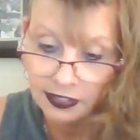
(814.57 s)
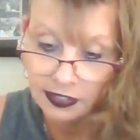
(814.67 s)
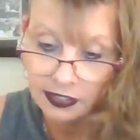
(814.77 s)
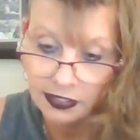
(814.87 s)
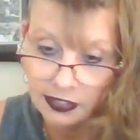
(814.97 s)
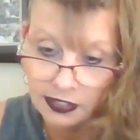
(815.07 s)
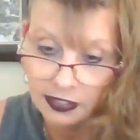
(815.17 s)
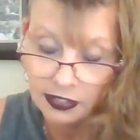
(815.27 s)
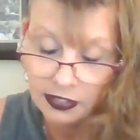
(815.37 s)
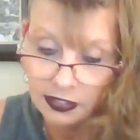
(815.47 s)

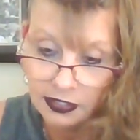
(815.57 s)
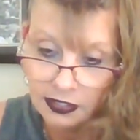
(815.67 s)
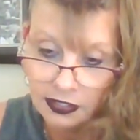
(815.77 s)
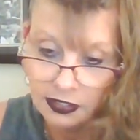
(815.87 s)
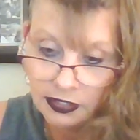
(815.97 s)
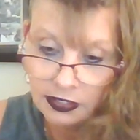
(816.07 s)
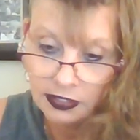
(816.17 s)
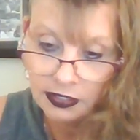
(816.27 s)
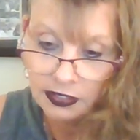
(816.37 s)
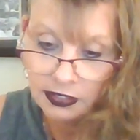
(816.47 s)

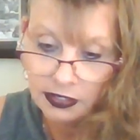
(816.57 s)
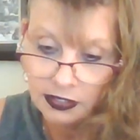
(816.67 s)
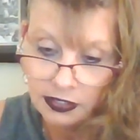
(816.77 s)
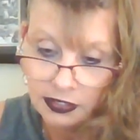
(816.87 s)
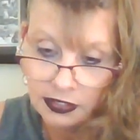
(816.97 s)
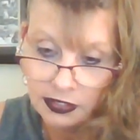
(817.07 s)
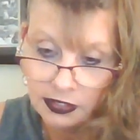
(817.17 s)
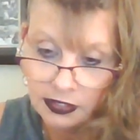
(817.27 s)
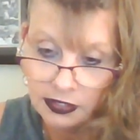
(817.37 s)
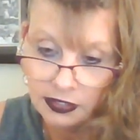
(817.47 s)

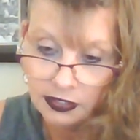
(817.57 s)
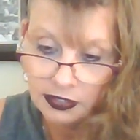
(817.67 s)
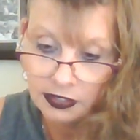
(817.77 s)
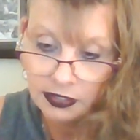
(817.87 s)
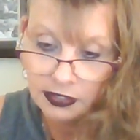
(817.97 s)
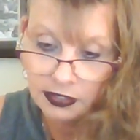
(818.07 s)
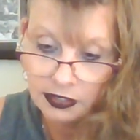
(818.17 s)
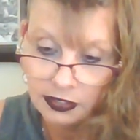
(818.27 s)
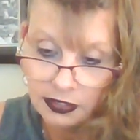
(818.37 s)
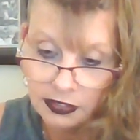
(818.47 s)

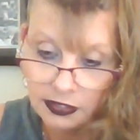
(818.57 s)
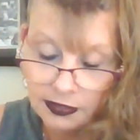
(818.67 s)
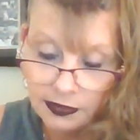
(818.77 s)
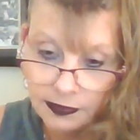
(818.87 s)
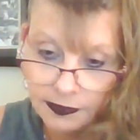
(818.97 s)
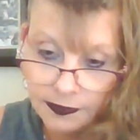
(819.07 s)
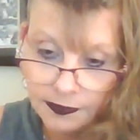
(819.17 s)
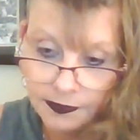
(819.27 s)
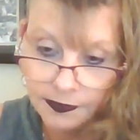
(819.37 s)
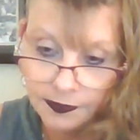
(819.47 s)

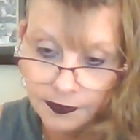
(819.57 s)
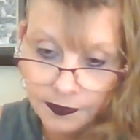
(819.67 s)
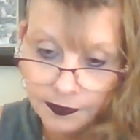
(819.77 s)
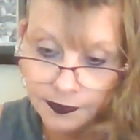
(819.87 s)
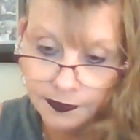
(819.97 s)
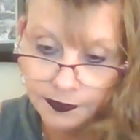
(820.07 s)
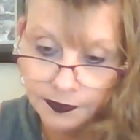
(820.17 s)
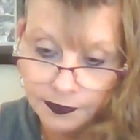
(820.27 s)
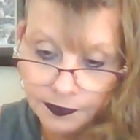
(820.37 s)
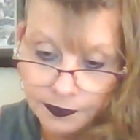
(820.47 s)

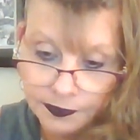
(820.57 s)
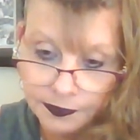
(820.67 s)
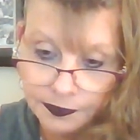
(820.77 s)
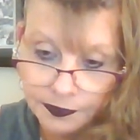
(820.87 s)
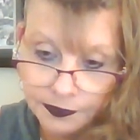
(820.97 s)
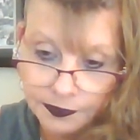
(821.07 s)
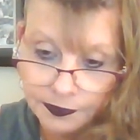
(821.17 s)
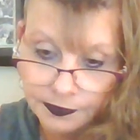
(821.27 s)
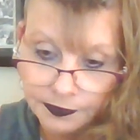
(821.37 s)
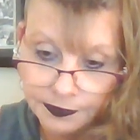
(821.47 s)

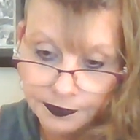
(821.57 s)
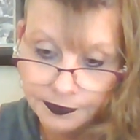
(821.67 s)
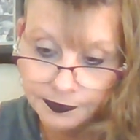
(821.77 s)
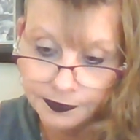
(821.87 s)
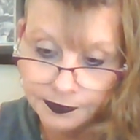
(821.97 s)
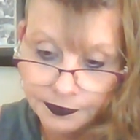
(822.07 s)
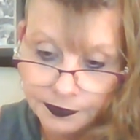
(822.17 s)
[no speech]